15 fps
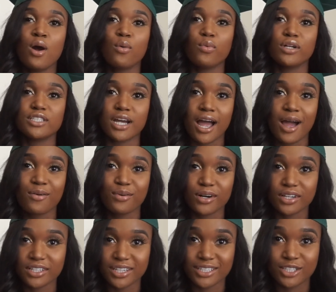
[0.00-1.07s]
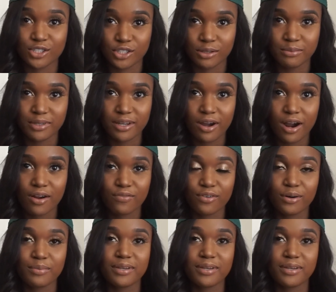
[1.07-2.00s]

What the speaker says: which I worked extremely hard for,